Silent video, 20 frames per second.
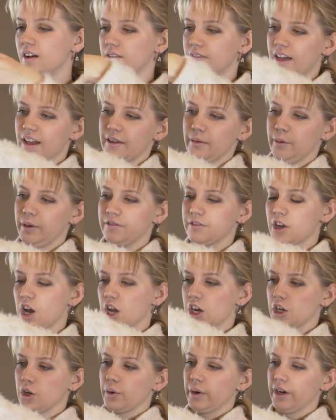that we've
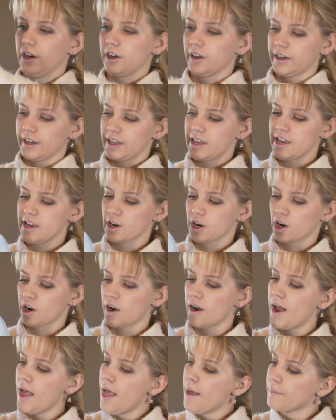got going on
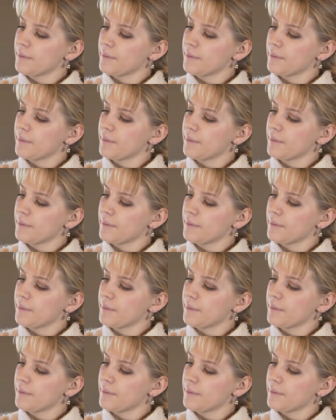here,